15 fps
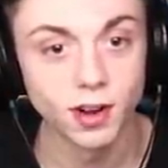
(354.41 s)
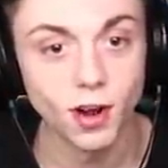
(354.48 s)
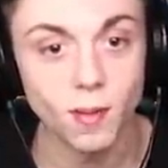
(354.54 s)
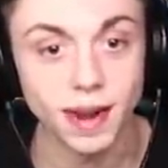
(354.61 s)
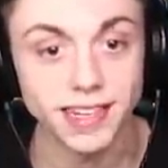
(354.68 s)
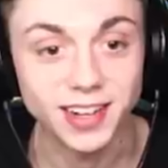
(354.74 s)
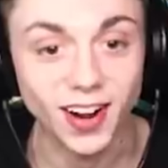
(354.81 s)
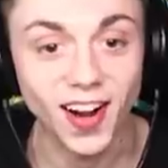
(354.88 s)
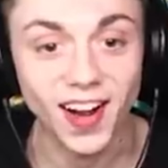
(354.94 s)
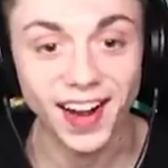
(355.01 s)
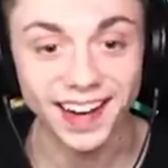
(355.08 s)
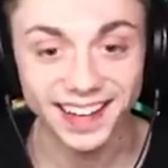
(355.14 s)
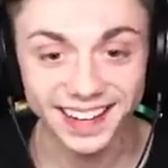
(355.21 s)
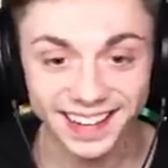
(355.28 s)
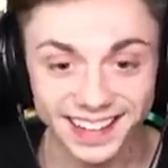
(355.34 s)
Oh my
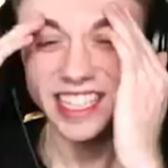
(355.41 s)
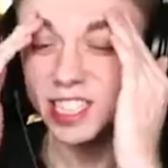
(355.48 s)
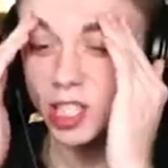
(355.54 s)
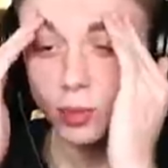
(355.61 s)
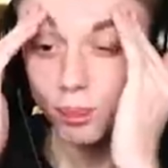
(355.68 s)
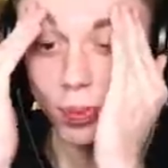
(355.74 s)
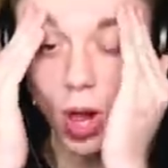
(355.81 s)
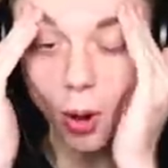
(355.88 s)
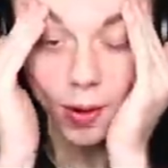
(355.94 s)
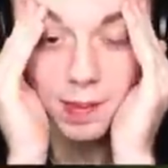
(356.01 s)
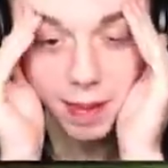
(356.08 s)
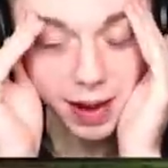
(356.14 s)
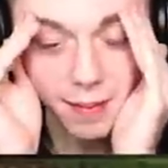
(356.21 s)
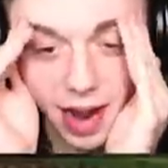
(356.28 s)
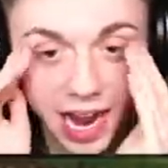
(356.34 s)
god. This is blowing
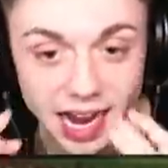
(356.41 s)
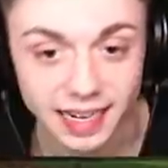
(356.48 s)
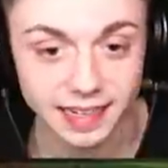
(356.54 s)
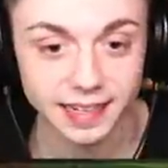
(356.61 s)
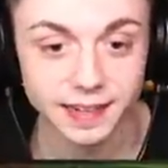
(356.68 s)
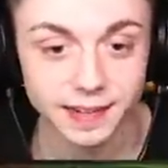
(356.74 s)
my mind.